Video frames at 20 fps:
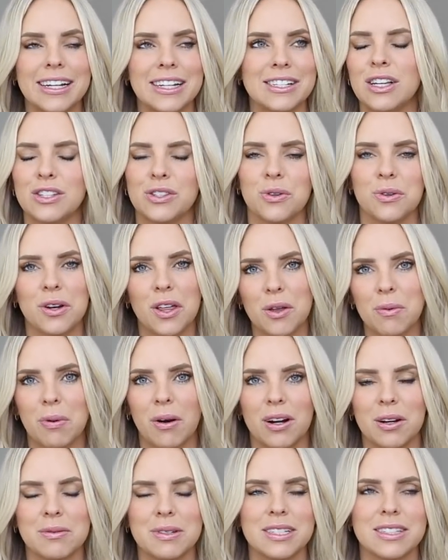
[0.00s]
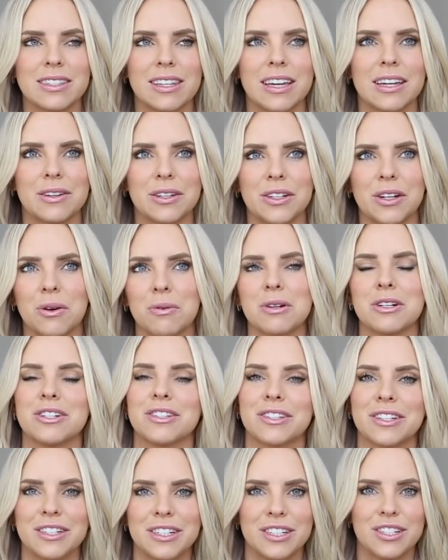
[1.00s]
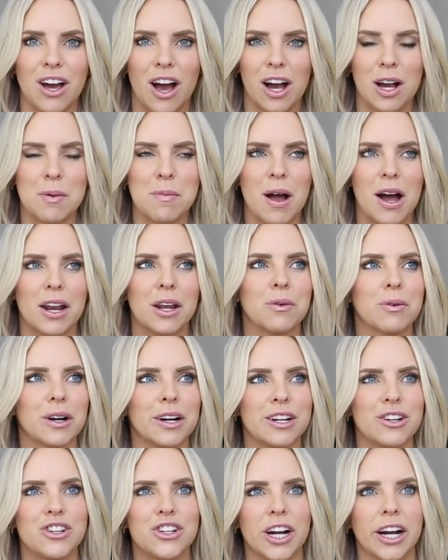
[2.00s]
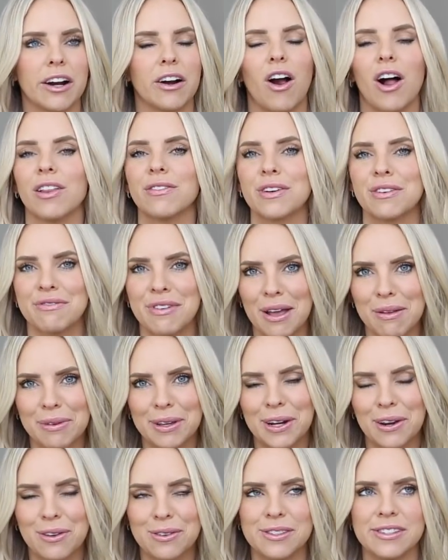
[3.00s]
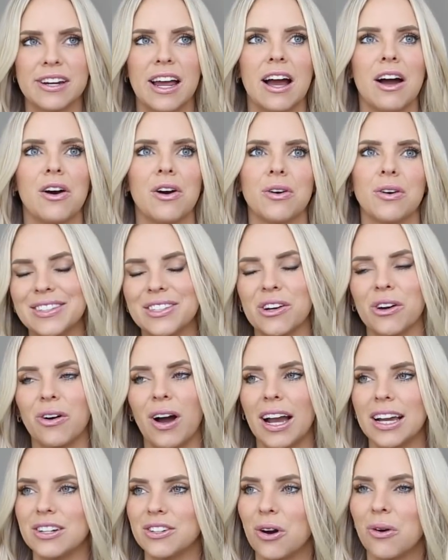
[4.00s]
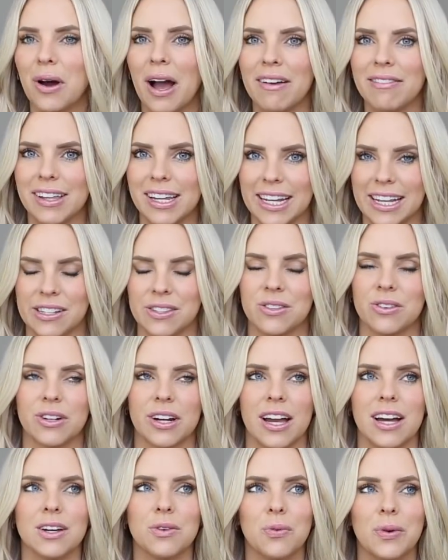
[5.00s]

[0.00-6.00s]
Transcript: And so another part of me is like, you know, we're just gonna talk about it. We're gonna share. All of our family knows now. So I don't have that answer yet.